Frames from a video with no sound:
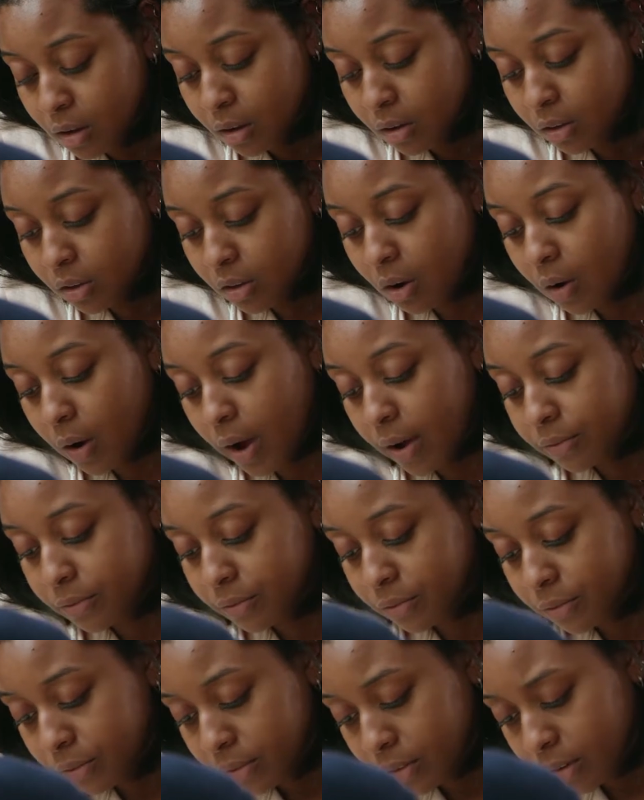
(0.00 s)
You know,
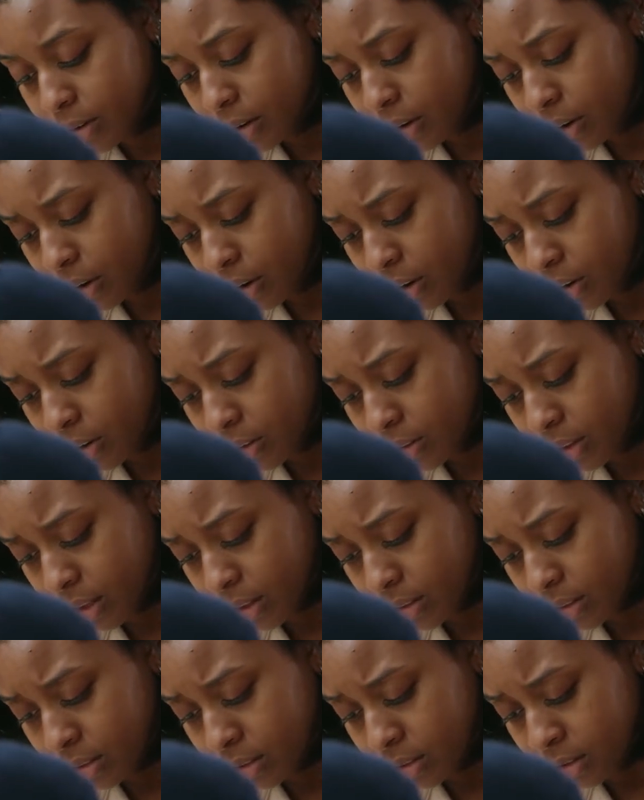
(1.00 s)
I've heard
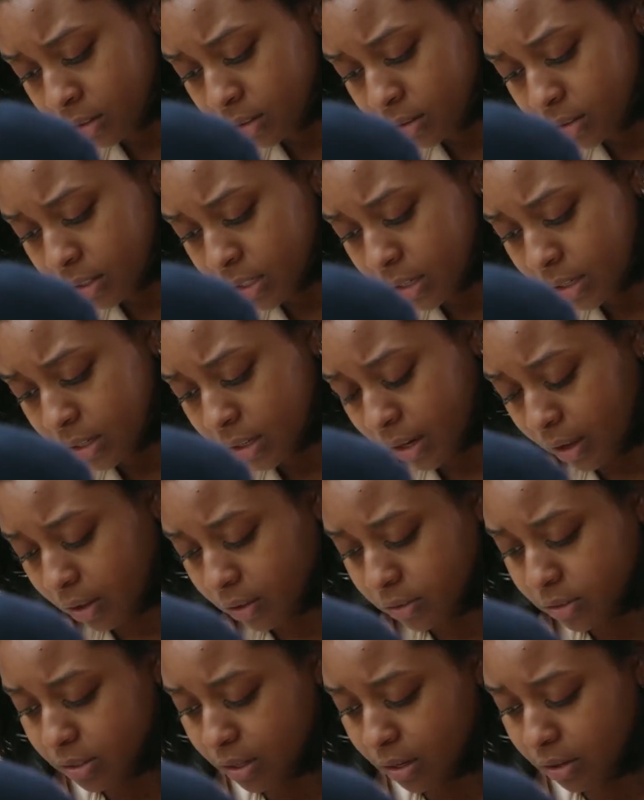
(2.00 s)
that the teen
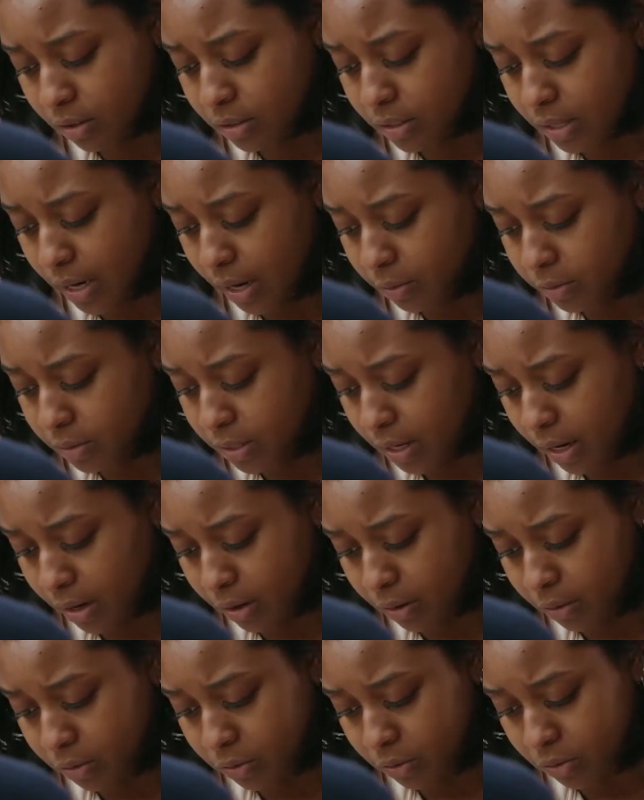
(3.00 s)
health center
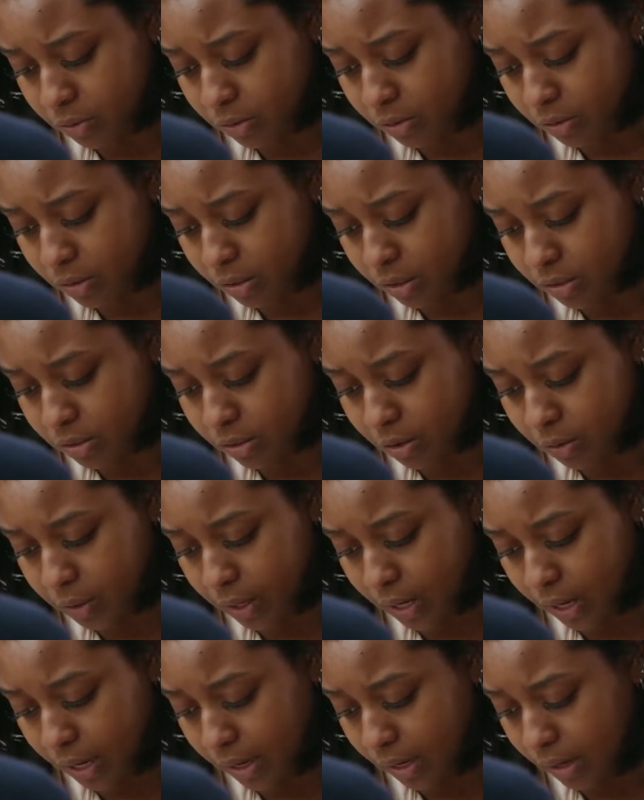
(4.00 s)
downtown is
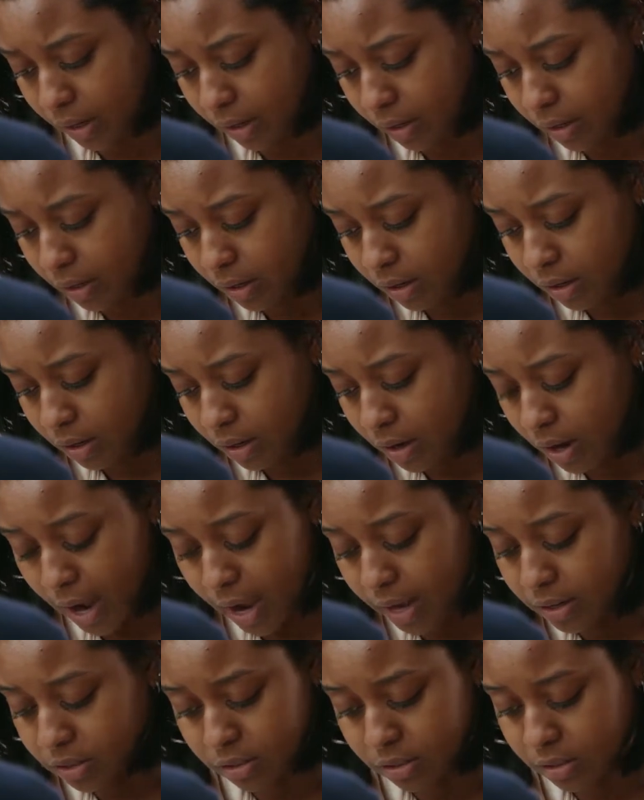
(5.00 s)
okay.
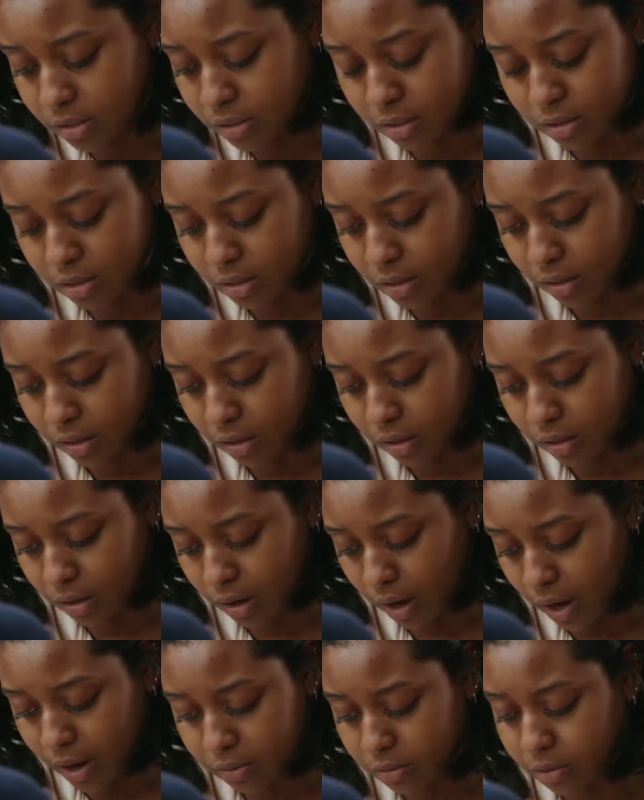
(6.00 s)
I
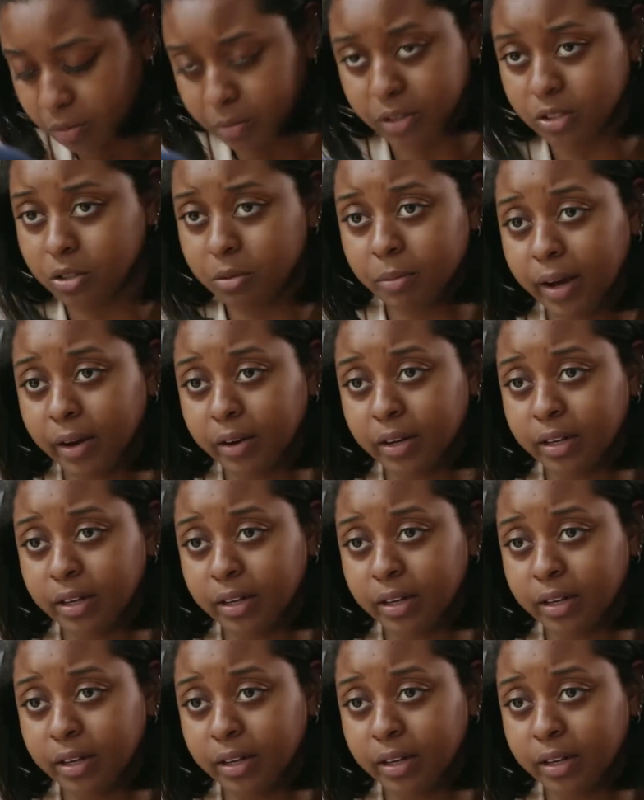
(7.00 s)
don't know much about